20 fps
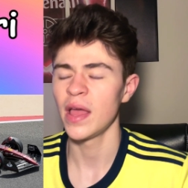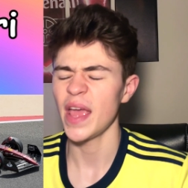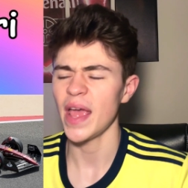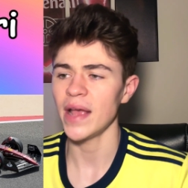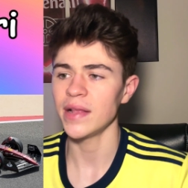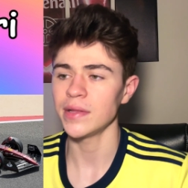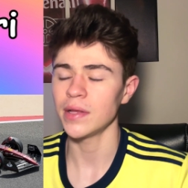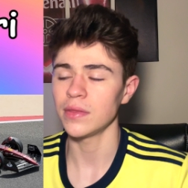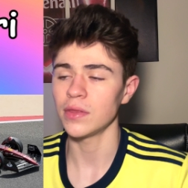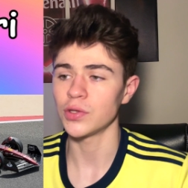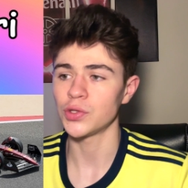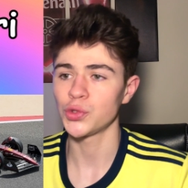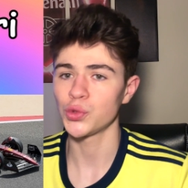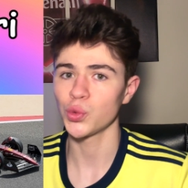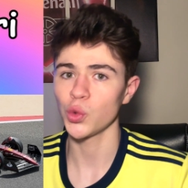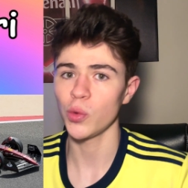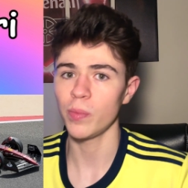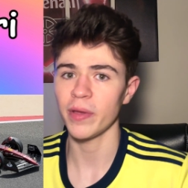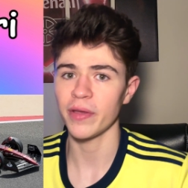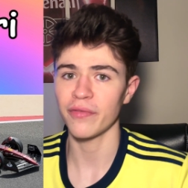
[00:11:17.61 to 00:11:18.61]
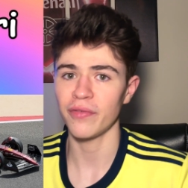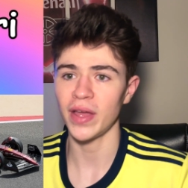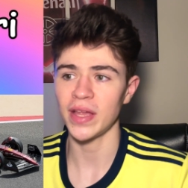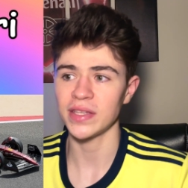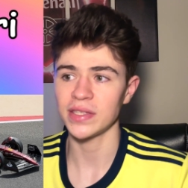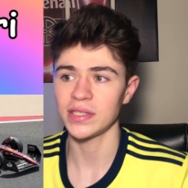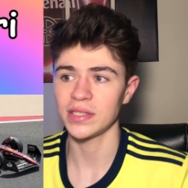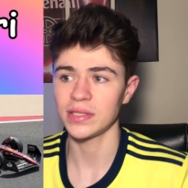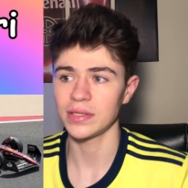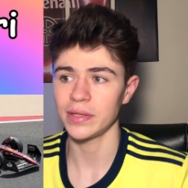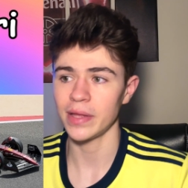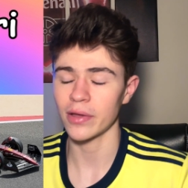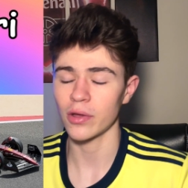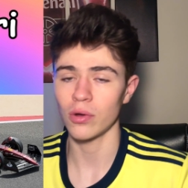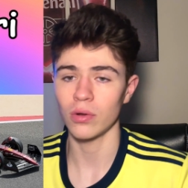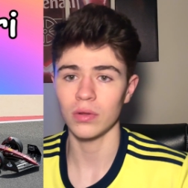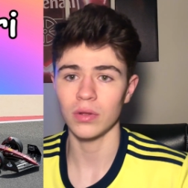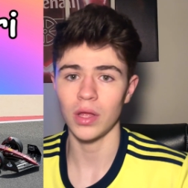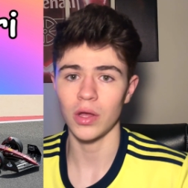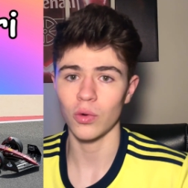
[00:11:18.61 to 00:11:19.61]
and then the swooping vents that
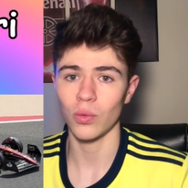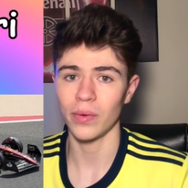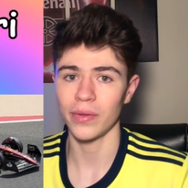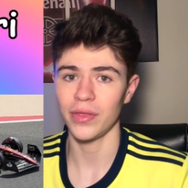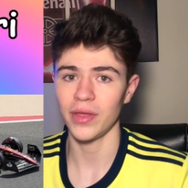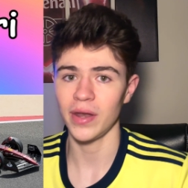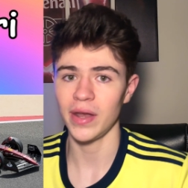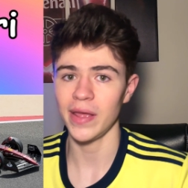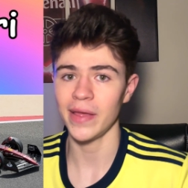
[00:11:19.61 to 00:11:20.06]
go along with it.